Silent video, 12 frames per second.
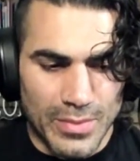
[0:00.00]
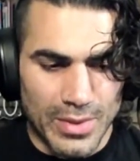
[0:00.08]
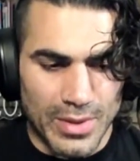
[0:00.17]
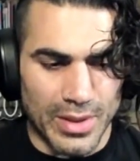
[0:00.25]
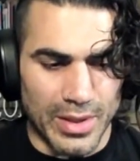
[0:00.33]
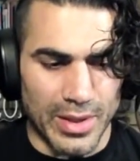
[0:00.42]

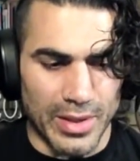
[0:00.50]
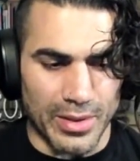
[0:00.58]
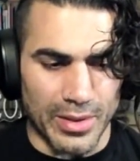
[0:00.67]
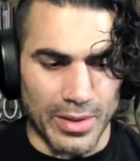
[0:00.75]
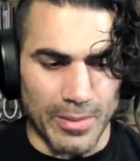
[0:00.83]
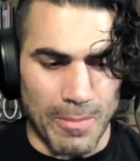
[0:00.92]
I had
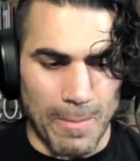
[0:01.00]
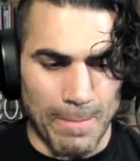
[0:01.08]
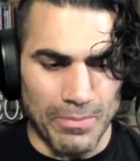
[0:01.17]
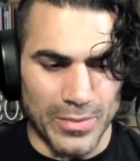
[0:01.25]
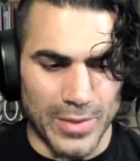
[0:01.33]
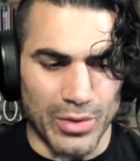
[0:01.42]

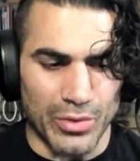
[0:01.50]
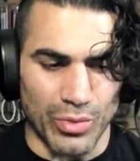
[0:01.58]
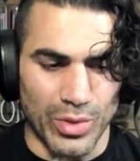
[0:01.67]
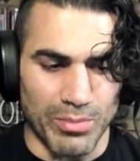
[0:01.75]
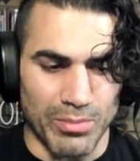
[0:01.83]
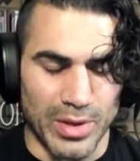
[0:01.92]
that was
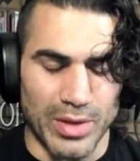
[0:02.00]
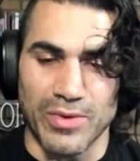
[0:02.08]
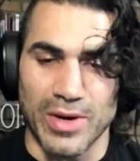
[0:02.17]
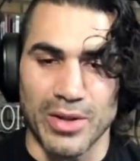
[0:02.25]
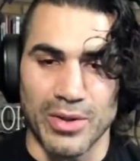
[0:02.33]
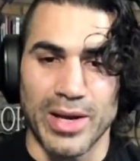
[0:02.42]
when my
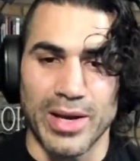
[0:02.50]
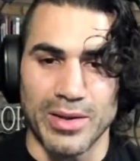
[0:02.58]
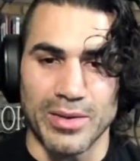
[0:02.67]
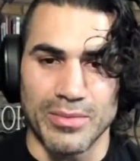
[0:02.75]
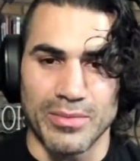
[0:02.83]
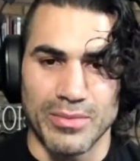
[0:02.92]
father
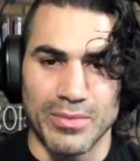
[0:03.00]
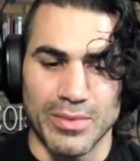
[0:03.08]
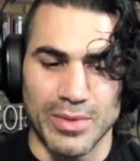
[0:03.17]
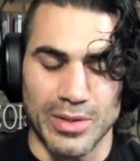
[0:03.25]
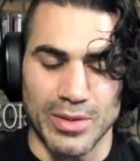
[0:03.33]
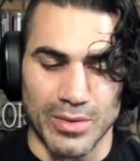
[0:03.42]
had,
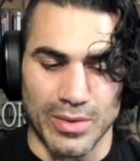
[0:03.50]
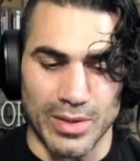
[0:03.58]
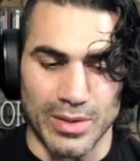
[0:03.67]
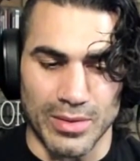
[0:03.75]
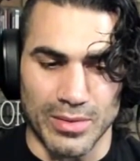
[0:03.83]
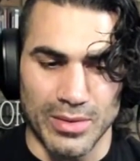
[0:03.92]

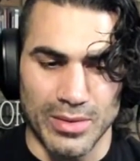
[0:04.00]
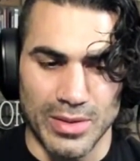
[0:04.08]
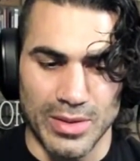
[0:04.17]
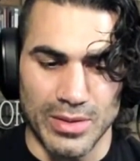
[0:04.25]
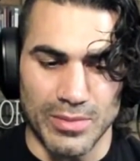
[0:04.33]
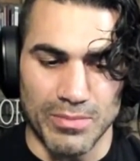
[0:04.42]

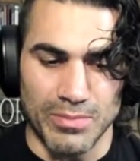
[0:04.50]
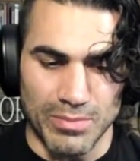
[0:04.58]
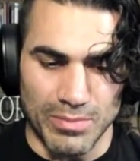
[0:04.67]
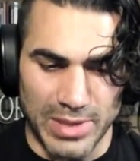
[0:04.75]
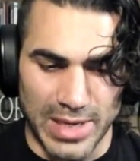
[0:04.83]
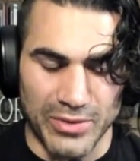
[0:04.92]
he
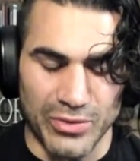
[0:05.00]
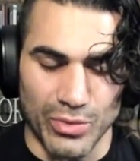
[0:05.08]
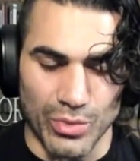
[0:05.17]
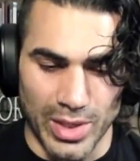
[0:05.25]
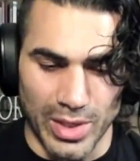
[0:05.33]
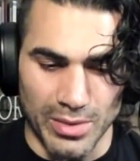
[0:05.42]
passed
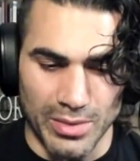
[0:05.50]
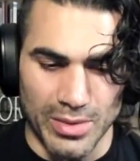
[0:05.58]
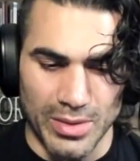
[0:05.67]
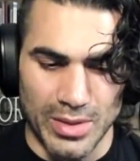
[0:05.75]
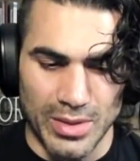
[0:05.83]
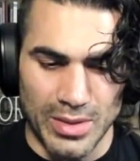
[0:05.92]
away
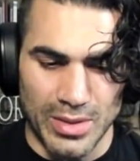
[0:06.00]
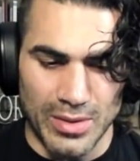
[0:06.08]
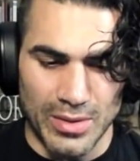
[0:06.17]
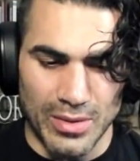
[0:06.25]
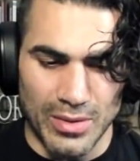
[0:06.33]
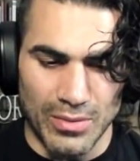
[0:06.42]

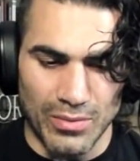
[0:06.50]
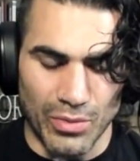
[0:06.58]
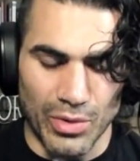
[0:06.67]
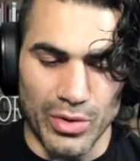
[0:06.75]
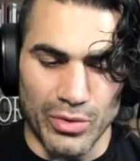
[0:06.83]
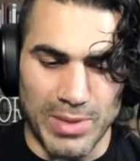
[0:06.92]

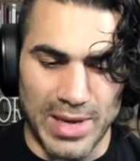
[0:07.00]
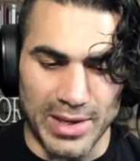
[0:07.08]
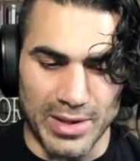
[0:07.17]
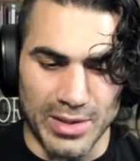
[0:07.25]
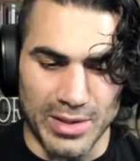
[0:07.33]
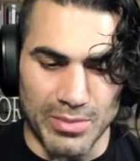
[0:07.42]
4 years
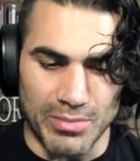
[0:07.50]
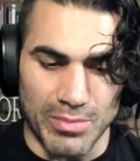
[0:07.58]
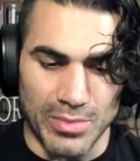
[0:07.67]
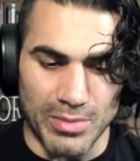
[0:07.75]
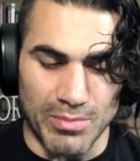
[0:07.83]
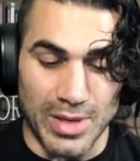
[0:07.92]
back in
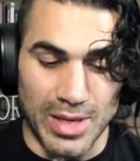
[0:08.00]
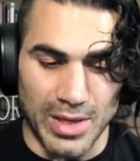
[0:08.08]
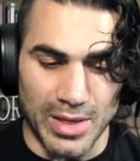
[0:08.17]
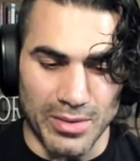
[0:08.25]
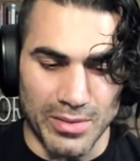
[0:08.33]
May.